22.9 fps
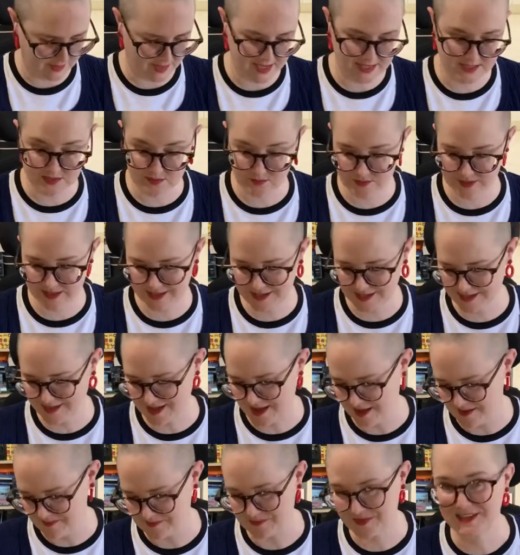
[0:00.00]
it's really,
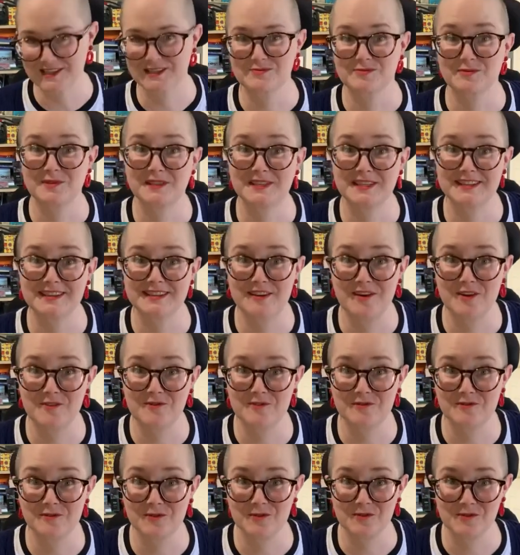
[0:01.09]
um, it's really
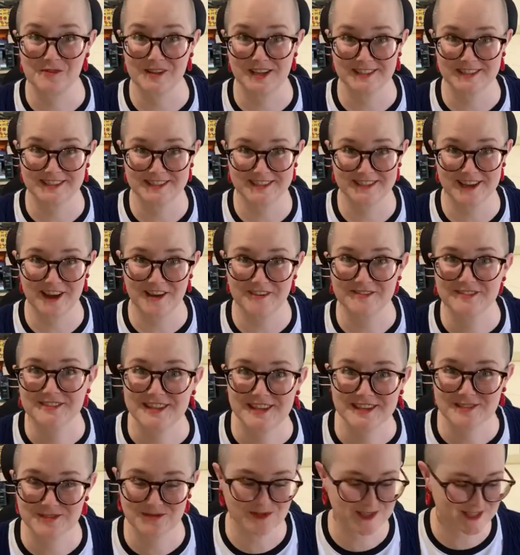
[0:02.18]
overfull and stuffed.
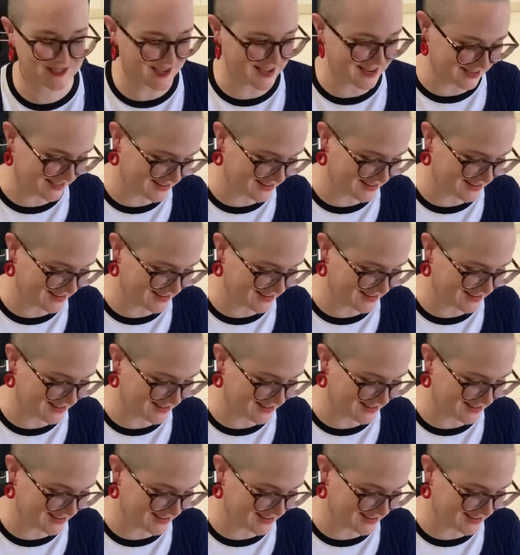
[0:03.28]
That's always kind of